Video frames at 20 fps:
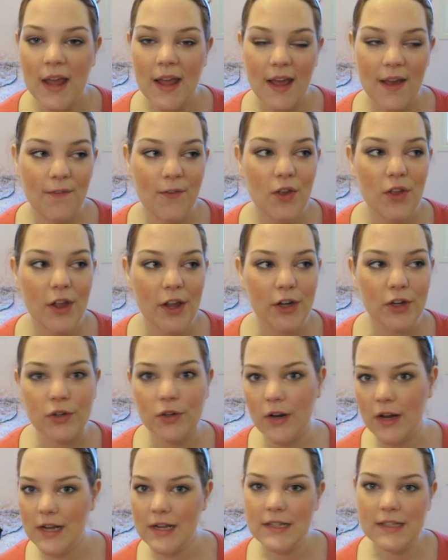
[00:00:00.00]
If you like
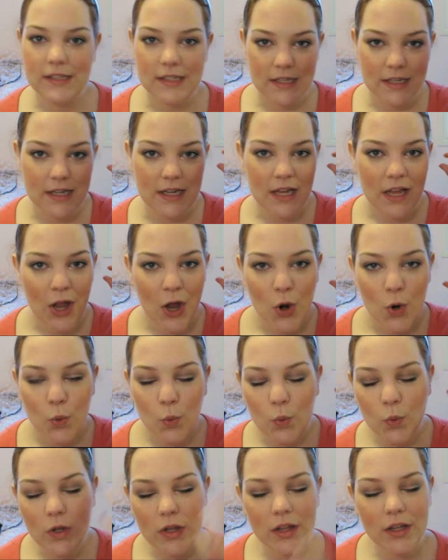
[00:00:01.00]
crazy,
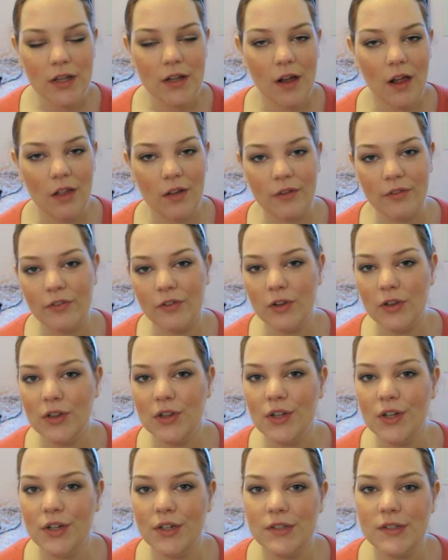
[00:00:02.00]
really colorful
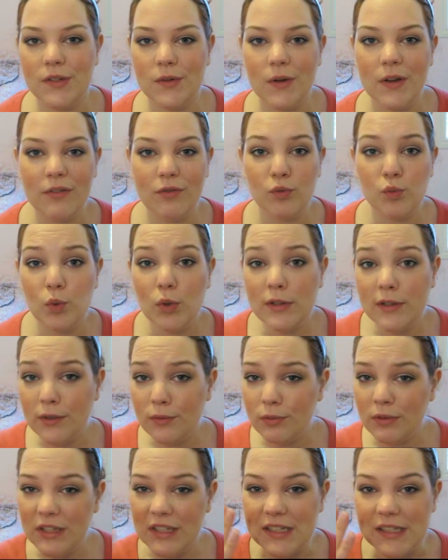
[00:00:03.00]
looks, or even really,
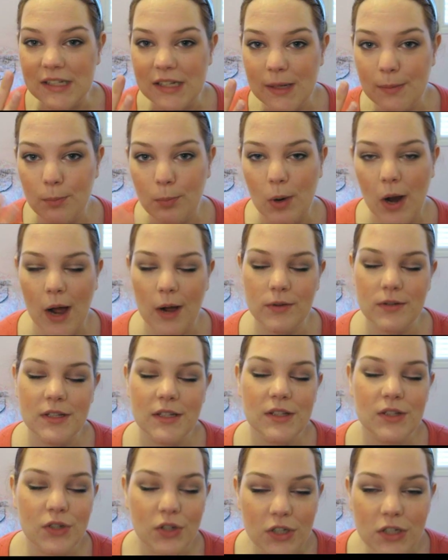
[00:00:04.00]
really deep browns,
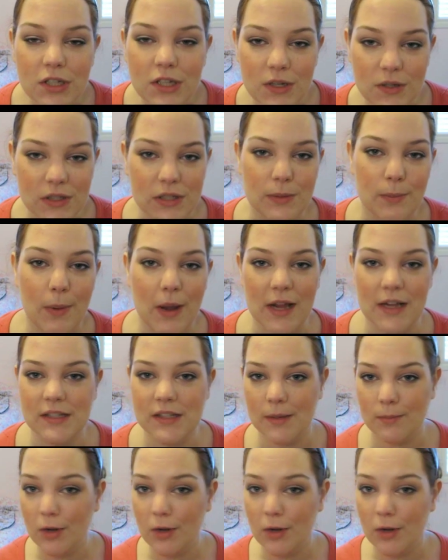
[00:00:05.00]
it's good to use a base.